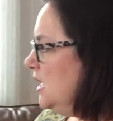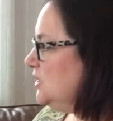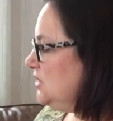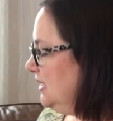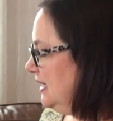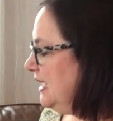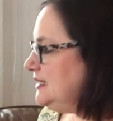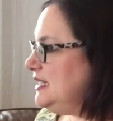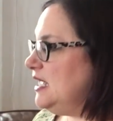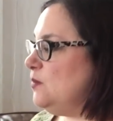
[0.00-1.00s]
So the
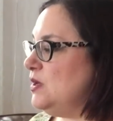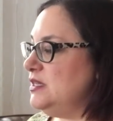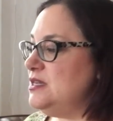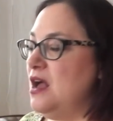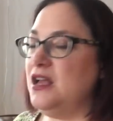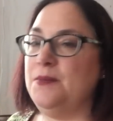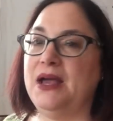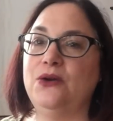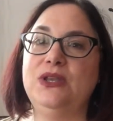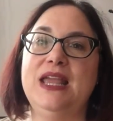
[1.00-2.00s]
next thing I want to talk
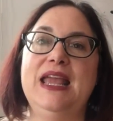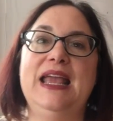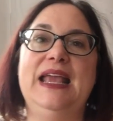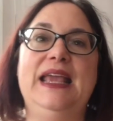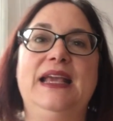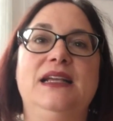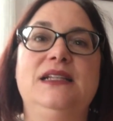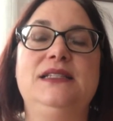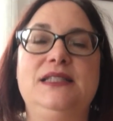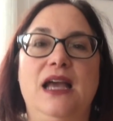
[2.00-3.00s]
about
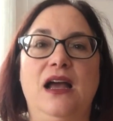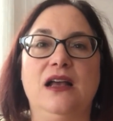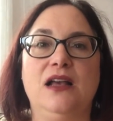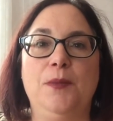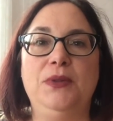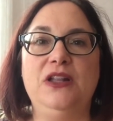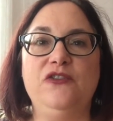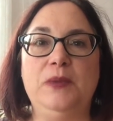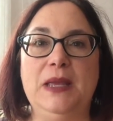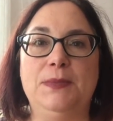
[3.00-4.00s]
is a couple
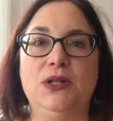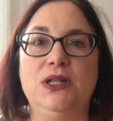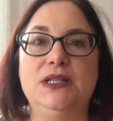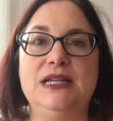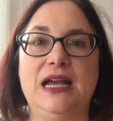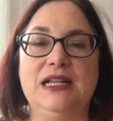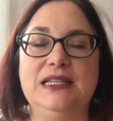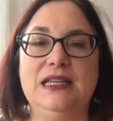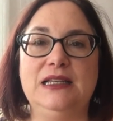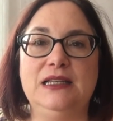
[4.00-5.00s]
of people
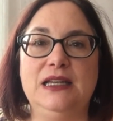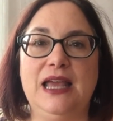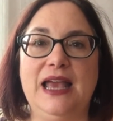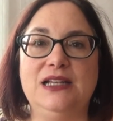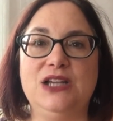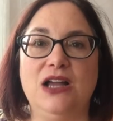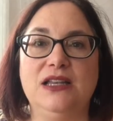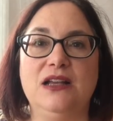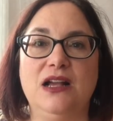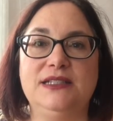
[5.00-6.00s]
had gotten
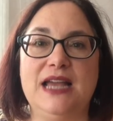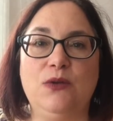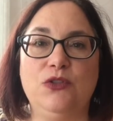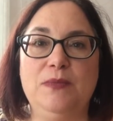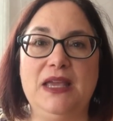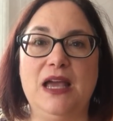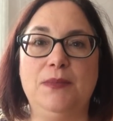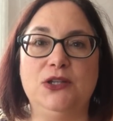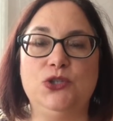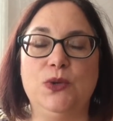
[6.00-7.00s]
in contact with me
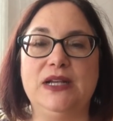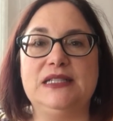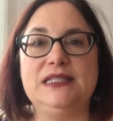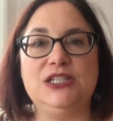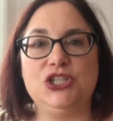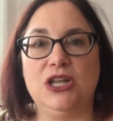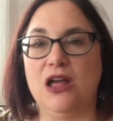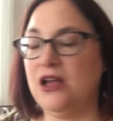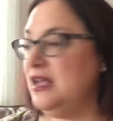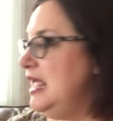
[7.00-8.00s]
about doing a stitch
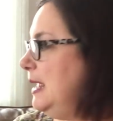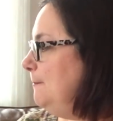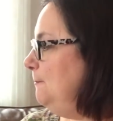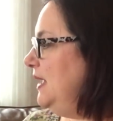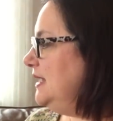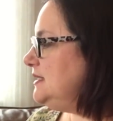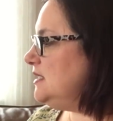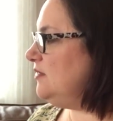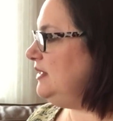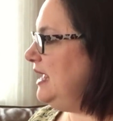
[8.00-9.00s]
along based
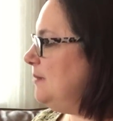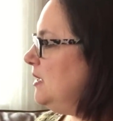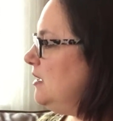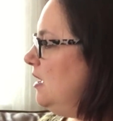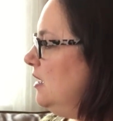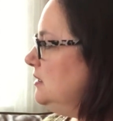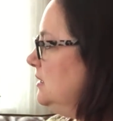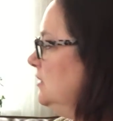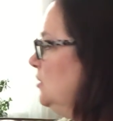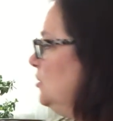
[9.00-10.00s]
on the Emma Congdon,